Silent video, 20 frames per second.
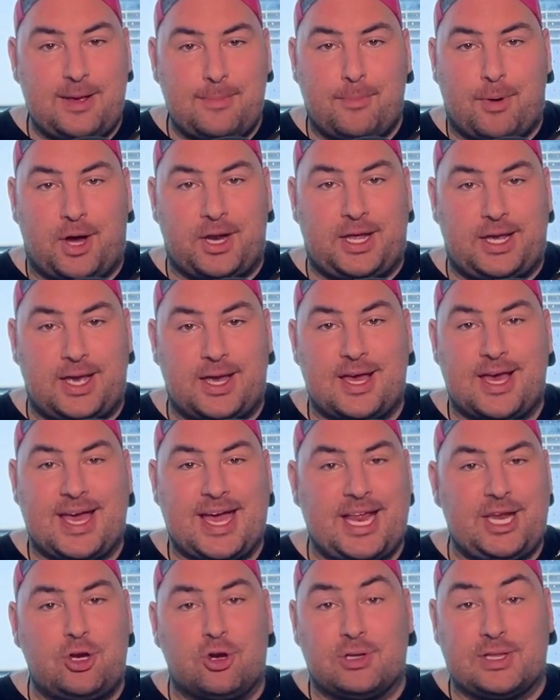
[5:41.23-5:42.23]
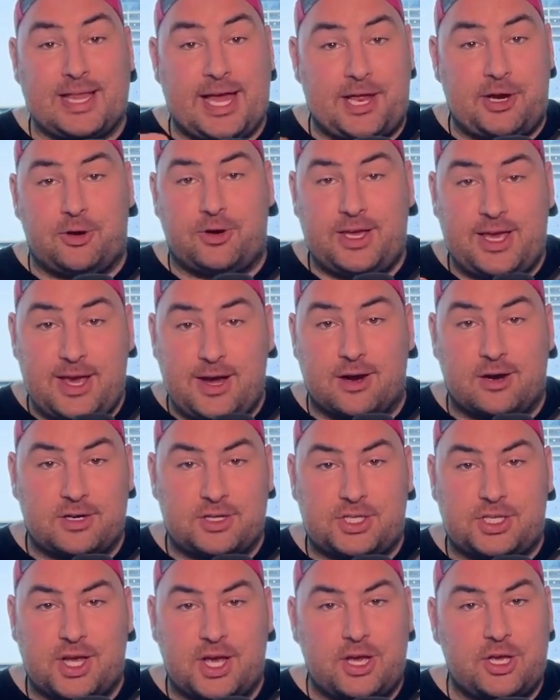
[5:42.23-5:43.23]
money in your later
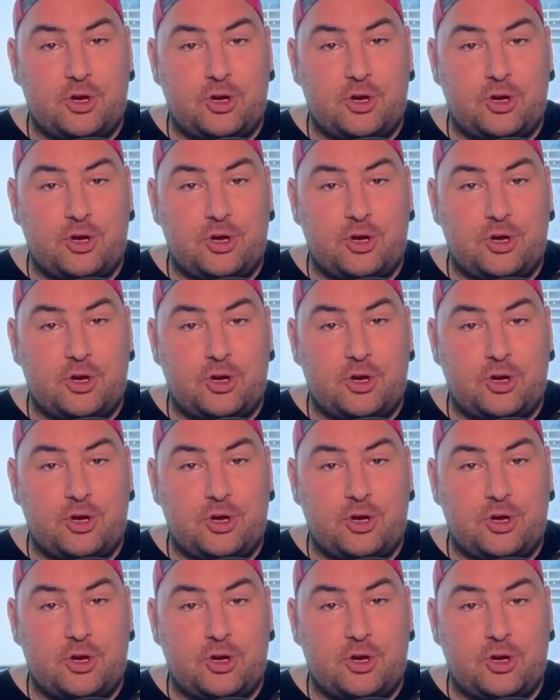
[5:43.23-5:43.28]
years.